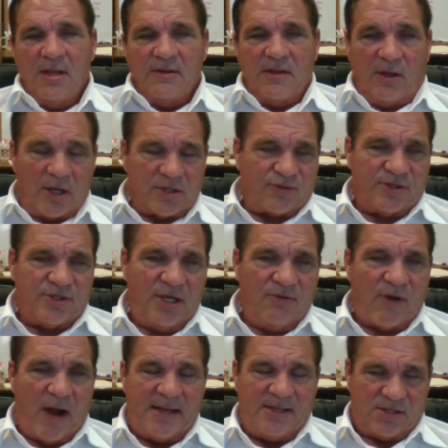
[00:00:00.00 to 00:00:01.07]
They lost Rasheed
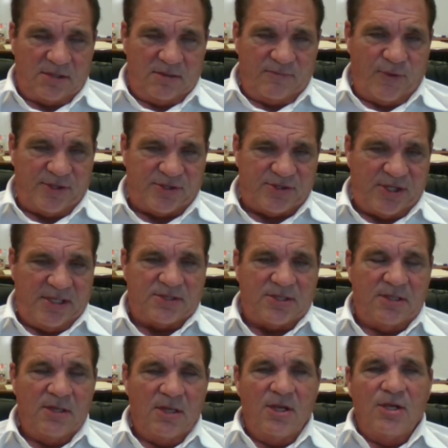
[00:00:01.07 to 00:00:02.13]
Rice for the season.